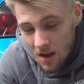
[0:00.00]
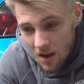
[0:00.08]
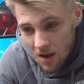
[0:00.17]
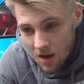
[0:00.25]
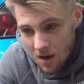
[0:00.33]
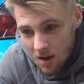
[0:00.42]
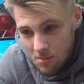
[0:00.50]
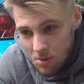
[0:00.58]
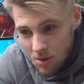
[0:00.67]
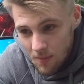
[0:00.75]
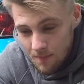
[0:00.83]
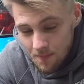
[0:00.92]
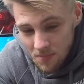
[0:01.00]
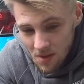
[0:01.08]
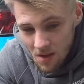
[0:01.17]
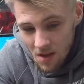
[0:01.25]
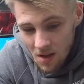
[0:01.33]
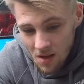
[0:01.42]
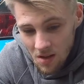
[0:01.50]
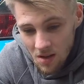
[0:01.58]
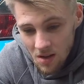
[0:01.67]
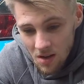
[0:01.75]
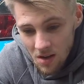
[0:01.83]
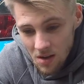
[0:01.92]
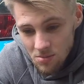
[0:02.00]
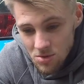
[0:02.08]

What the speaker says: But I'm